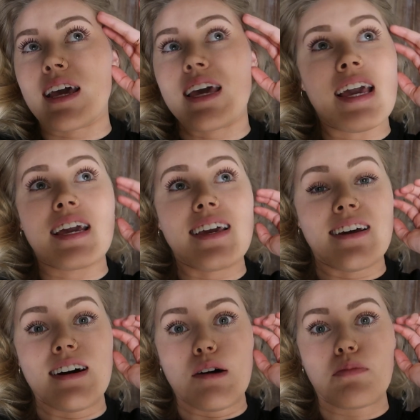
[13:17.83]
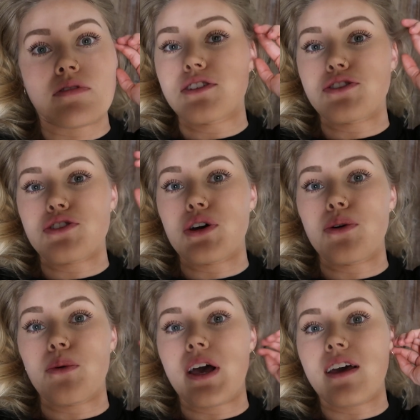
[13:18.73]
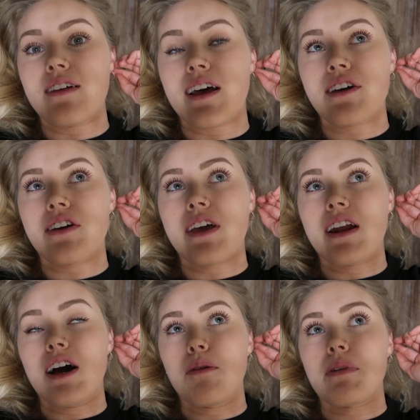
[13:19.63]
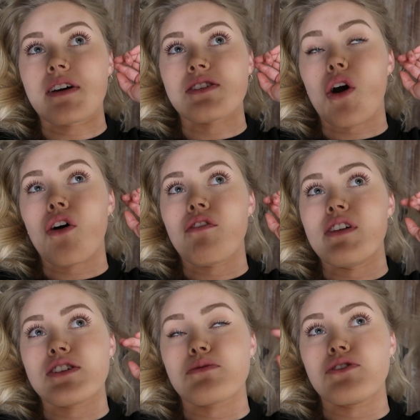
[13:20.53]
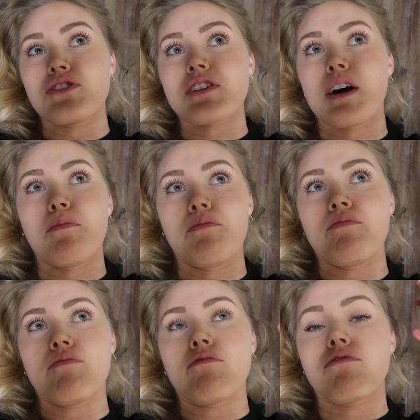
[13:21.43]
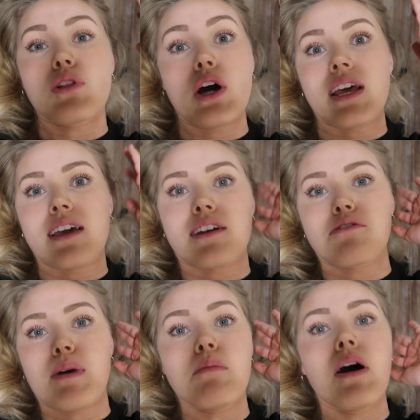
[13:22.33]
And I can't get up. Like, there's no way that I could get up because all of this would just come flooding out of my